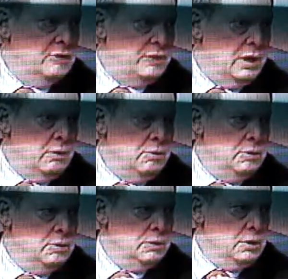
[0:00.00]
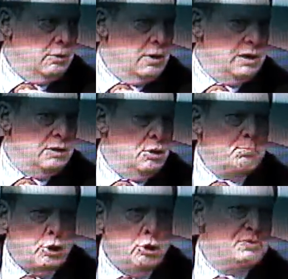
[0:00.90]
out there, all right,
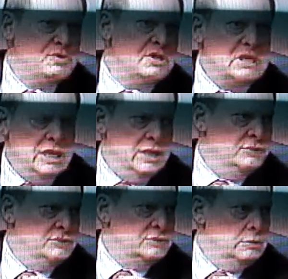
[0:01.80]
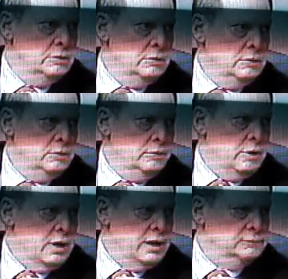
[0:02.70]
perps and kids,
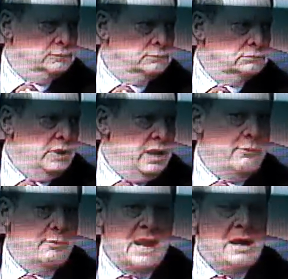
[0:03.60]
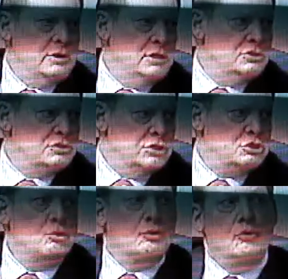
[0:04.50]
all right, and the reality is that
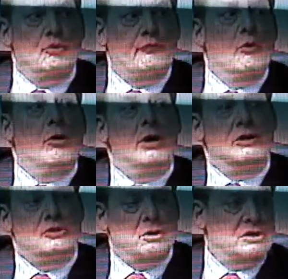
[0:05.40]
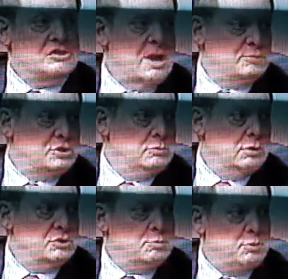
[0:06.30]
you threw forward and took exception
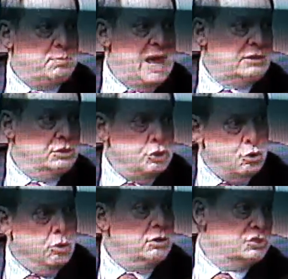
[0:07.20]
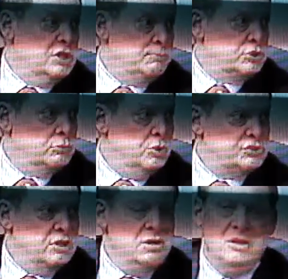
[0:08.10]
when it was put back that your exception was
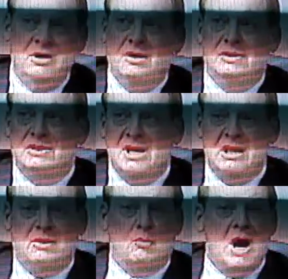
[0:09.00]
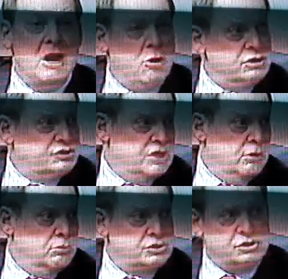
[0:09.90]
to take the Rye Art
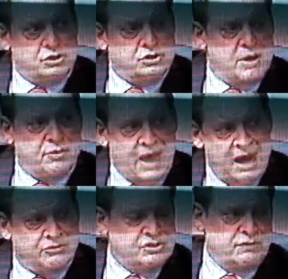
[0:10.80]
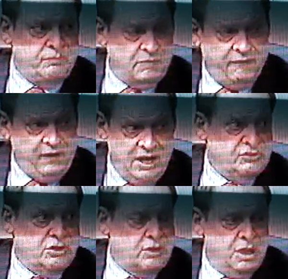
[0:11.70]
Center, which is used by thousands of
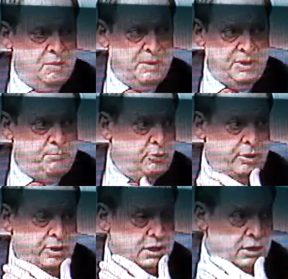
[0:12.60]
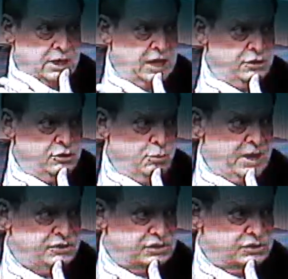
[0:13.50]
kids, okay, by people on an annual
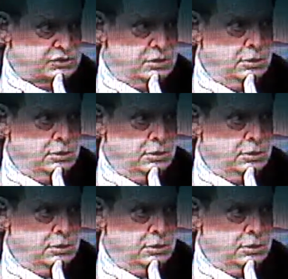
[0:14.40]
basis,